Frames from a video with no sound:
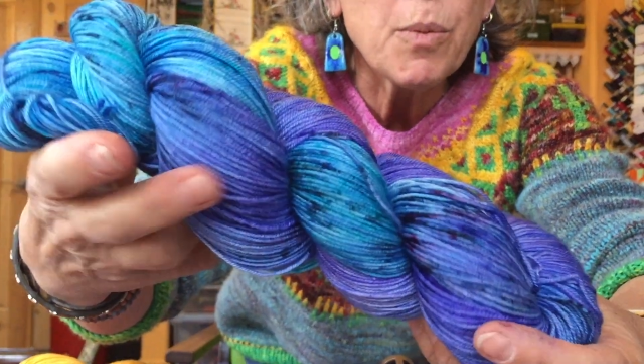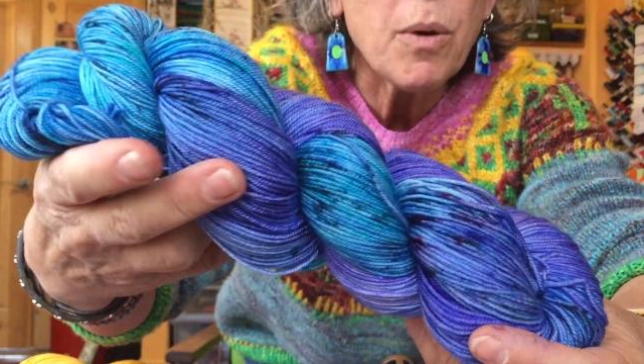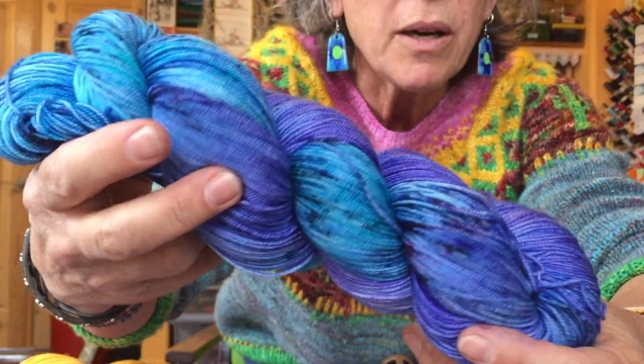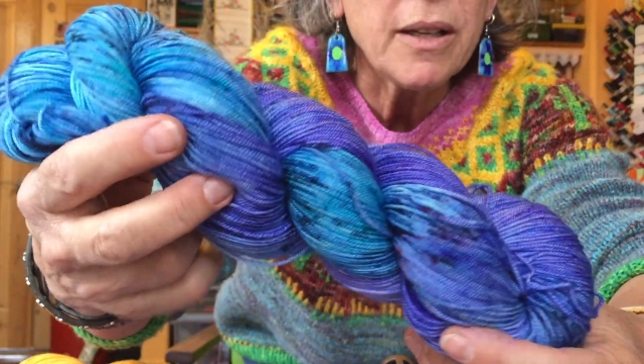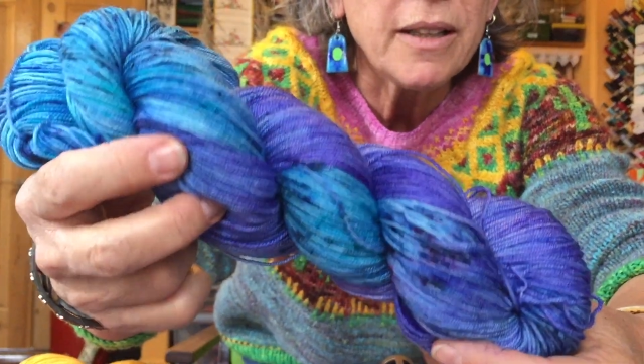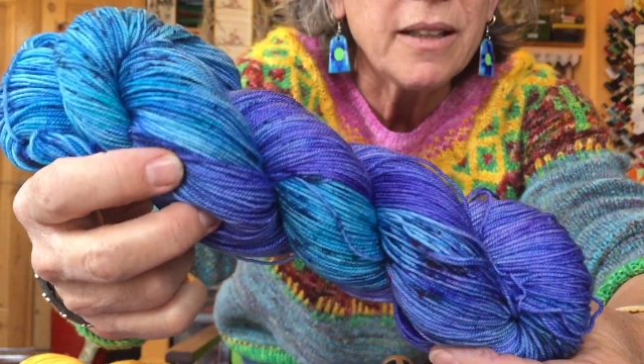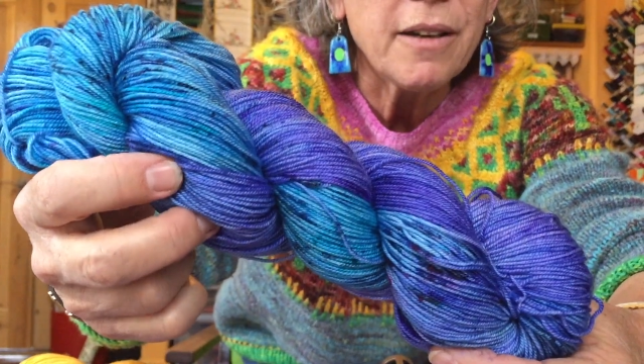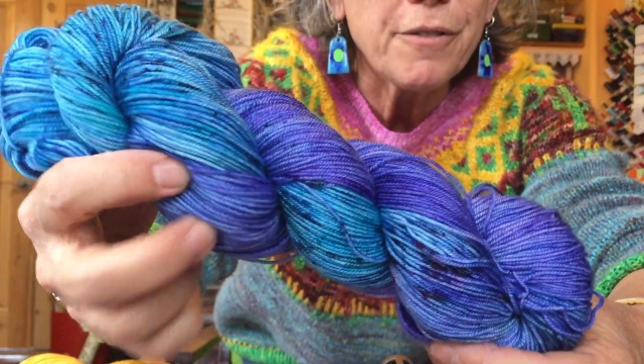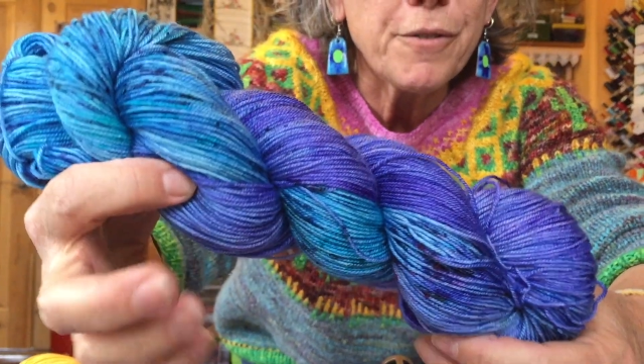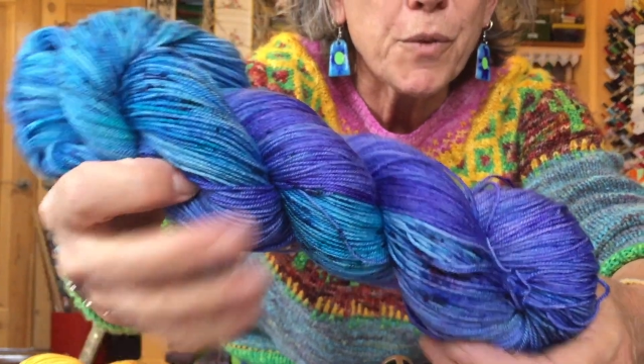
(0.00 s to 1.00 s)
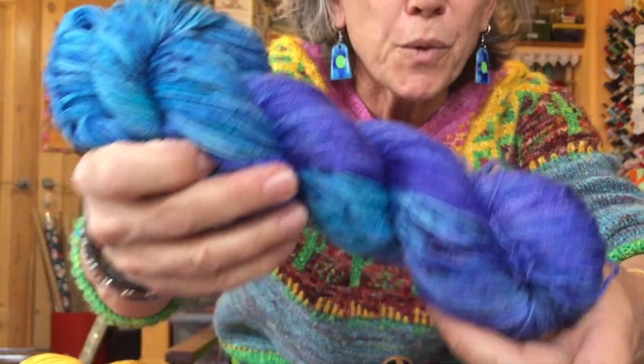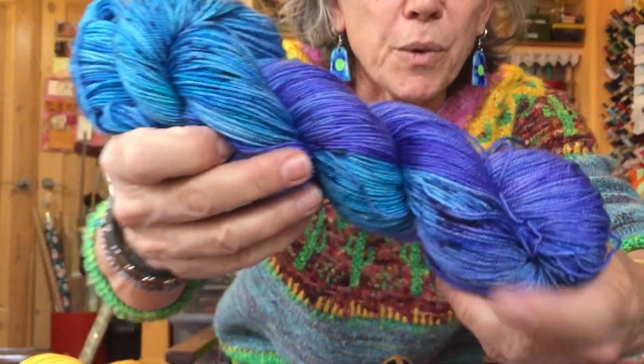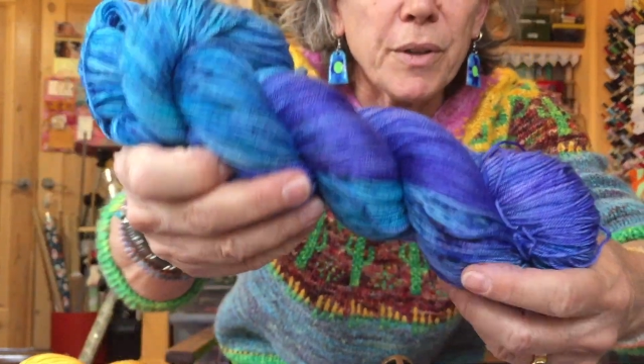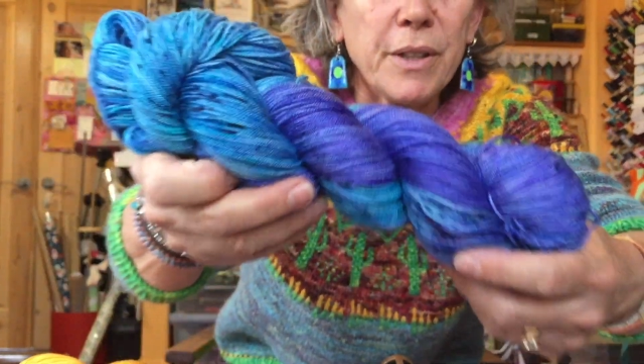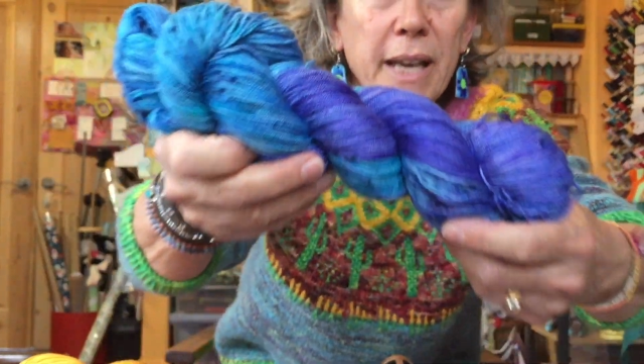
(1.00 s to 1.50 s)
one
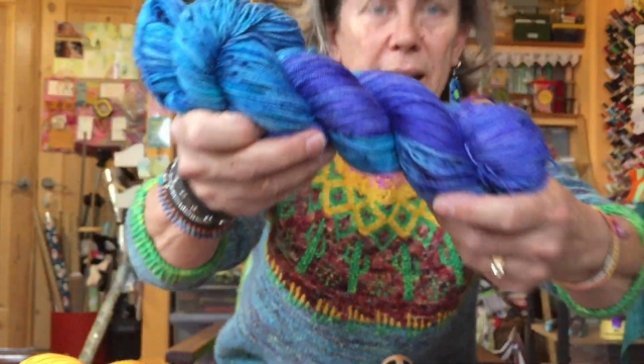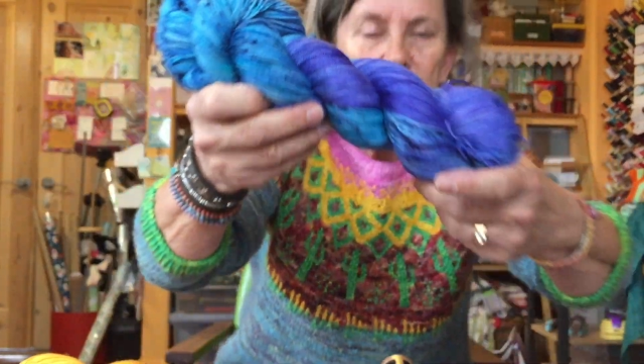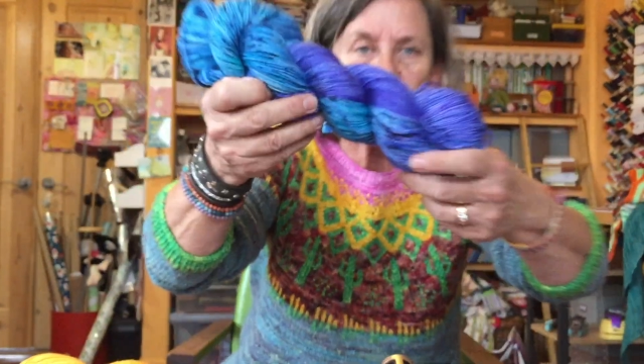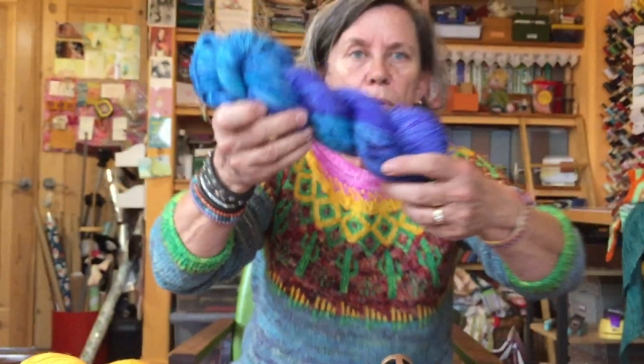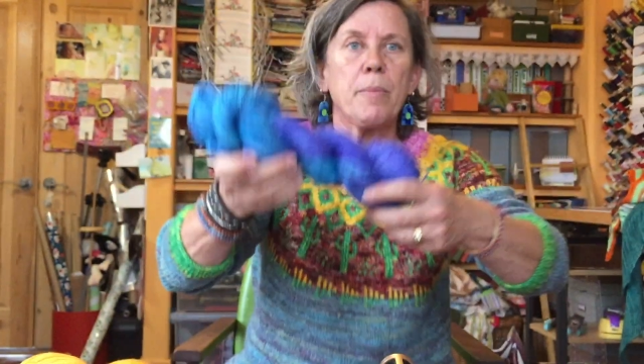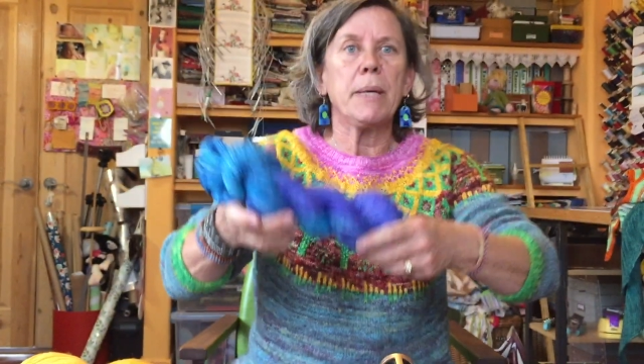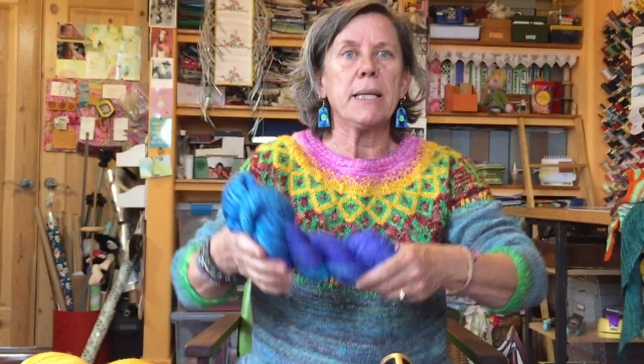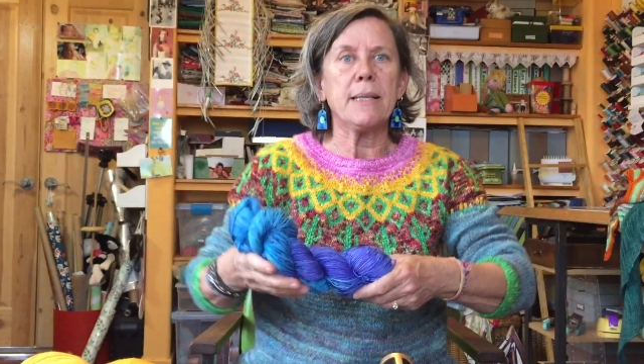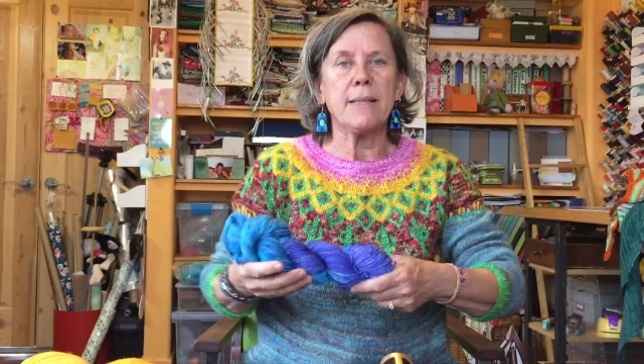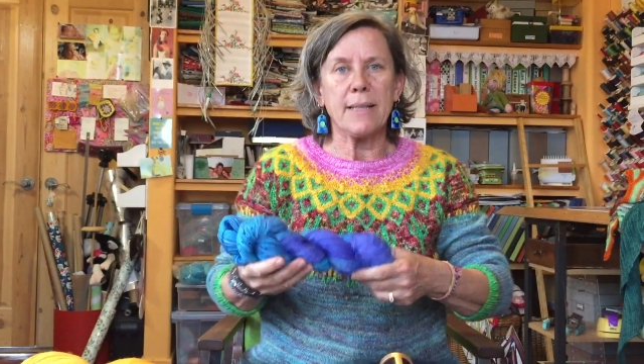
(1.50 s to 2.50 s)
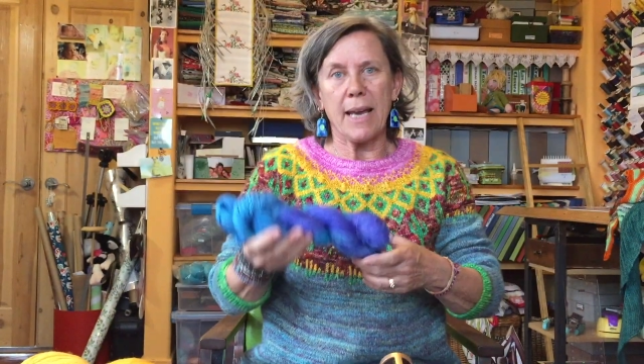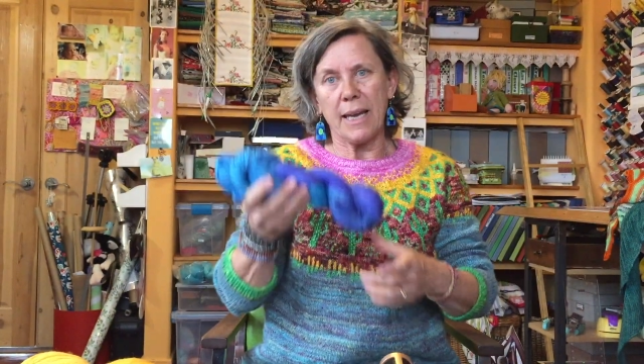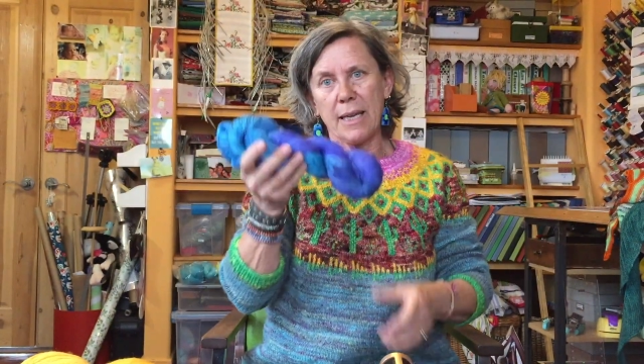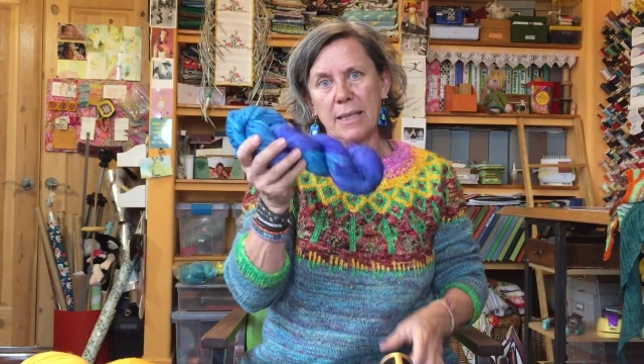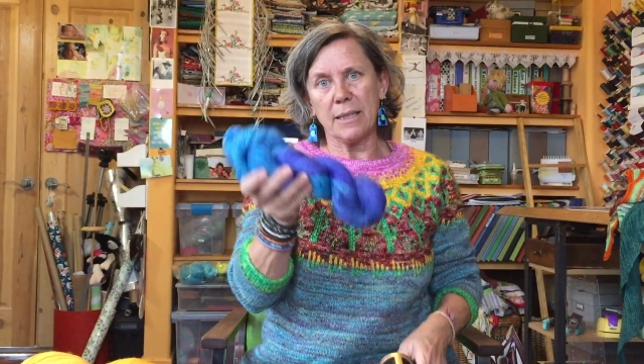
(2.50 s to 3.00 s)
for the extra mini
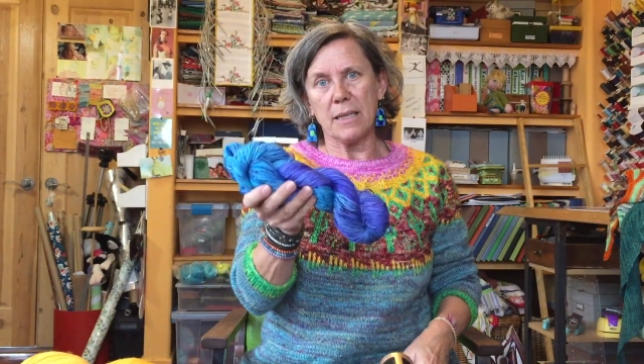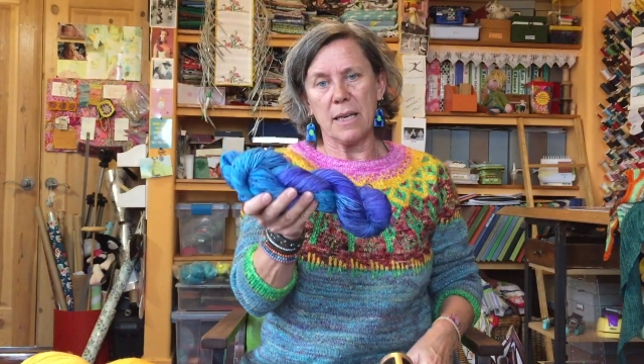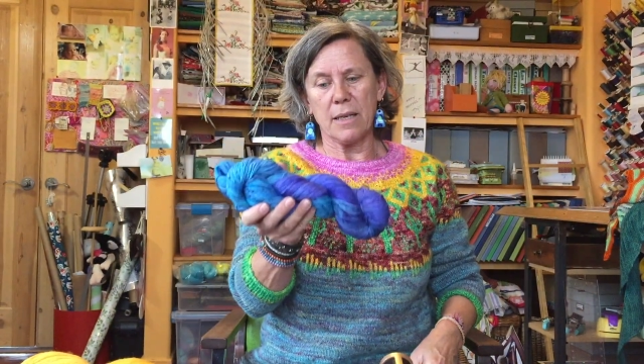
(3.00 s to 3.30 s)
skein